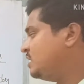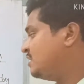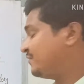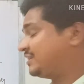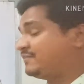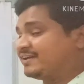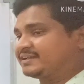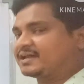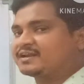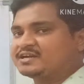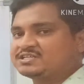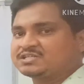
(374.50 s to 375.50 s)
For the
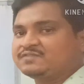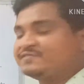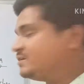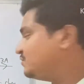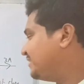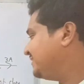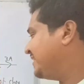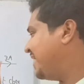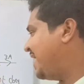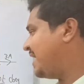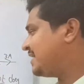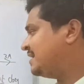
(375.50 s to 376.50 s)
vector addition, we need to take the
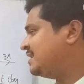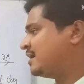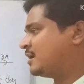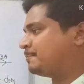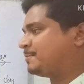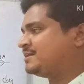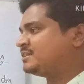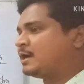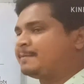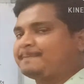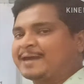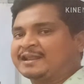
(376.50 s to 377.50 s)
angle and apply the
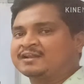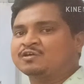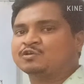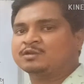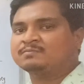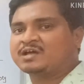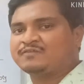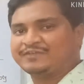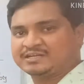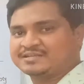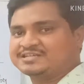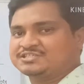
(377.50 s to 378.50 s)
parallelogram law of
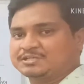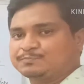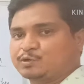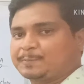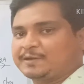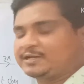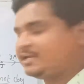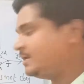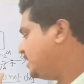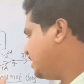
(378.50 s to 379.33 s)
vector addition property.